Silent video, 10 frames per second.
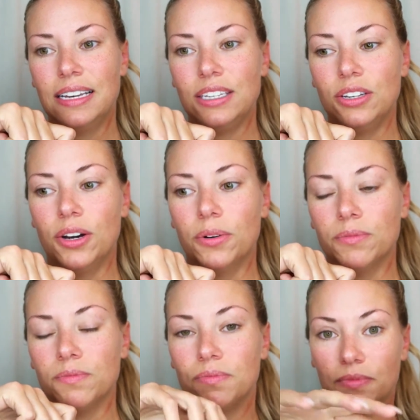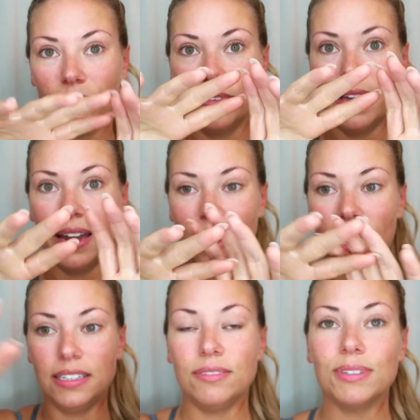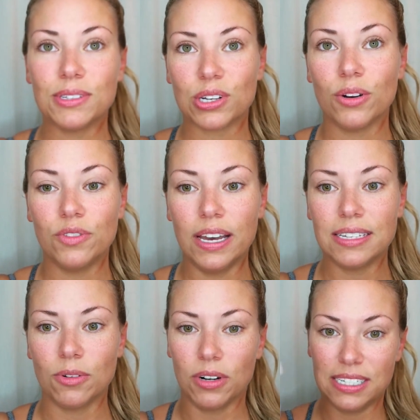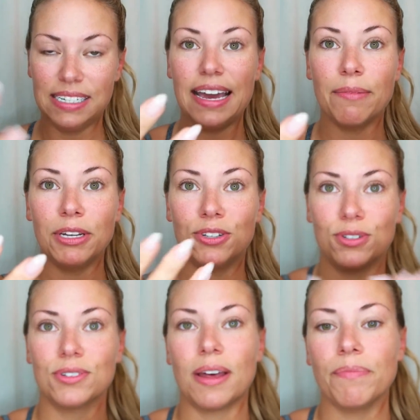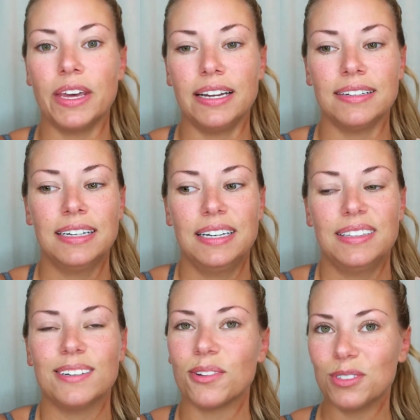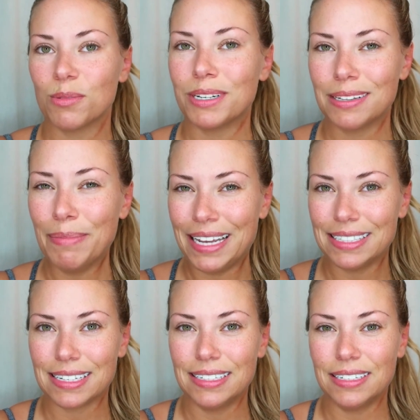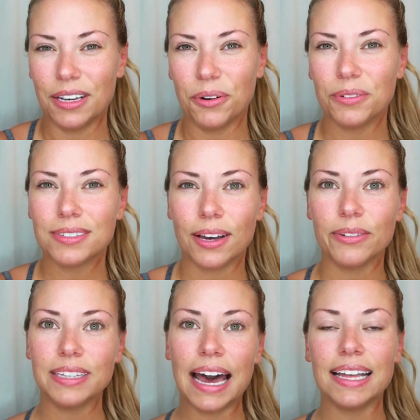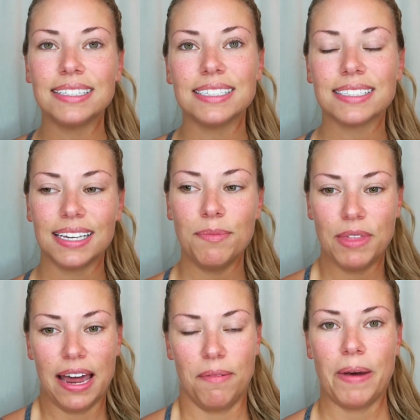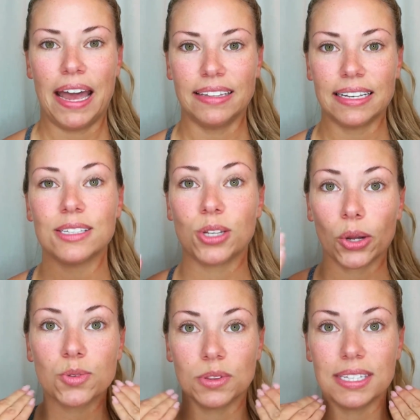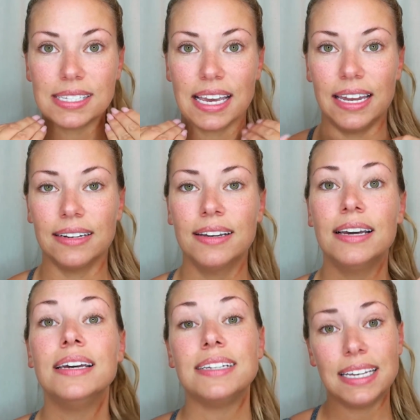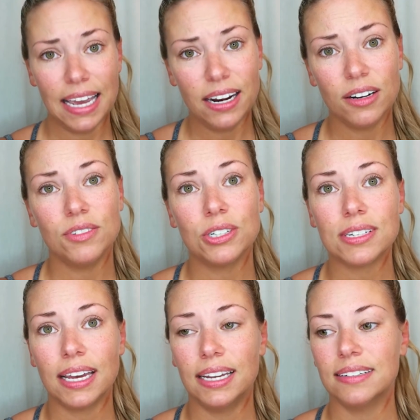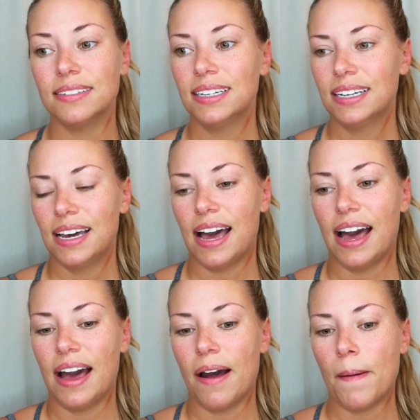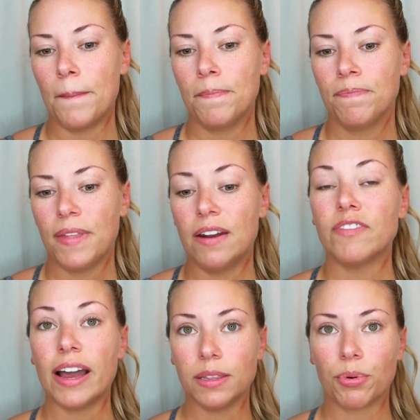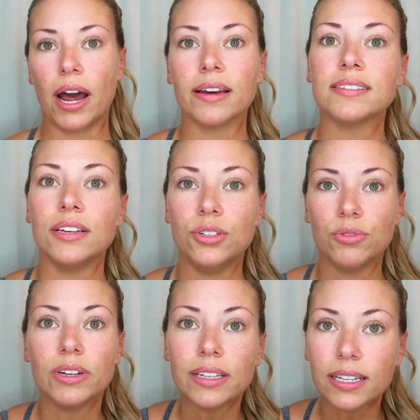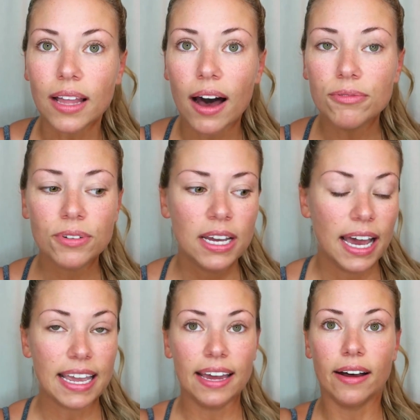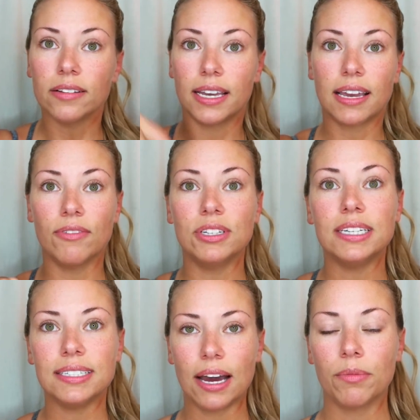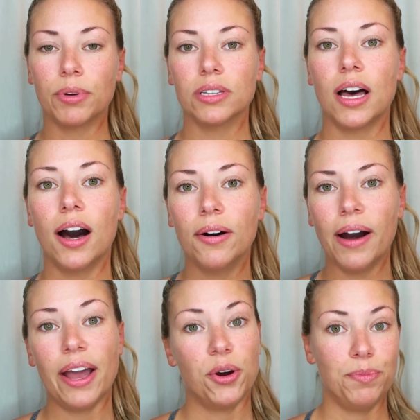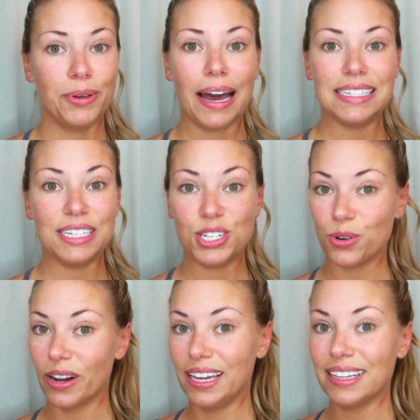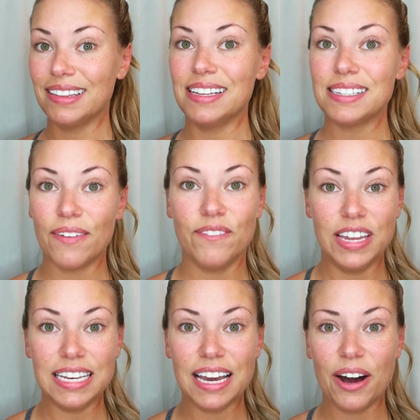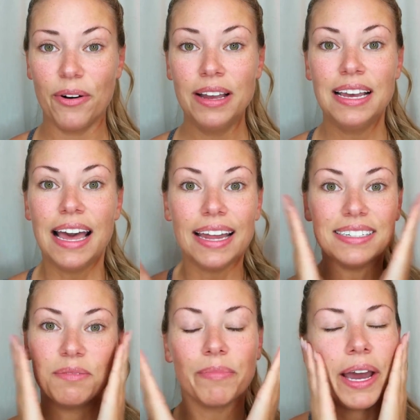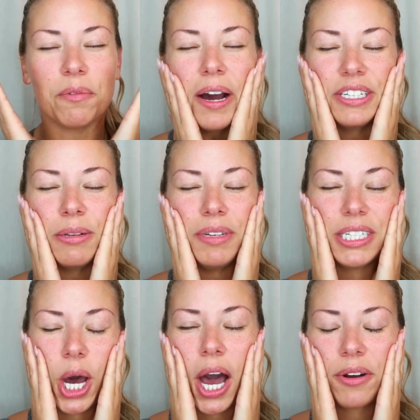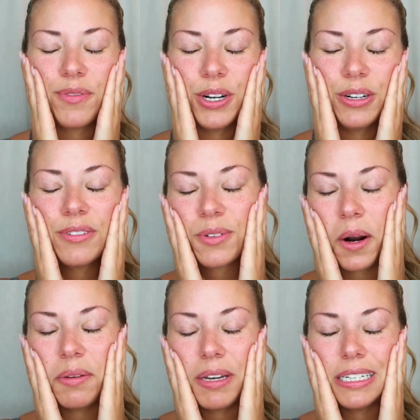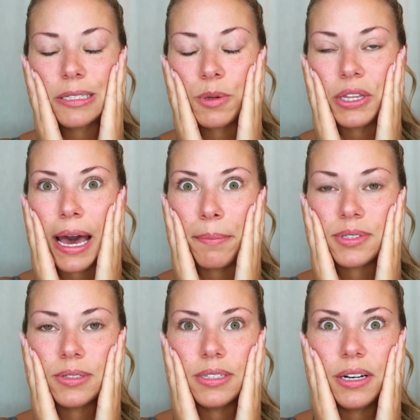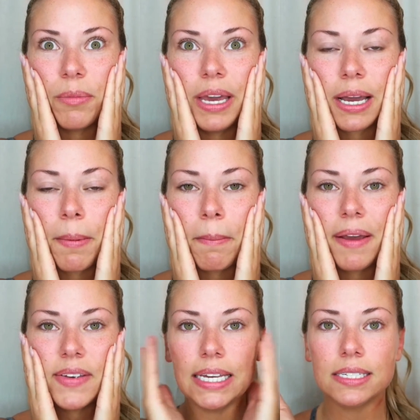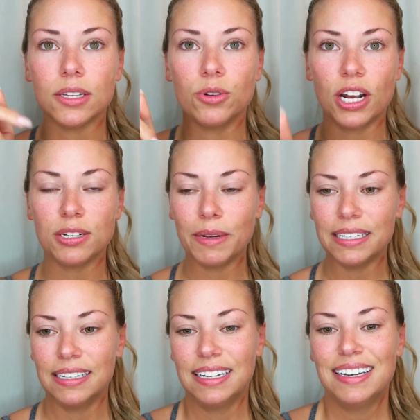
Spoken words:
you know, an uneven surface or is damaged or something, there's only so much the paint's gonna do. So that, just keep that in mind. Like, it starts with the skin. Take care of your skin, and find the products that you really love. Again, I'll link everything down below. I hope you guys enjoyed this video and didn't mind watching me talk for 20 minutes with absolutely no makeup on my face, no judgment.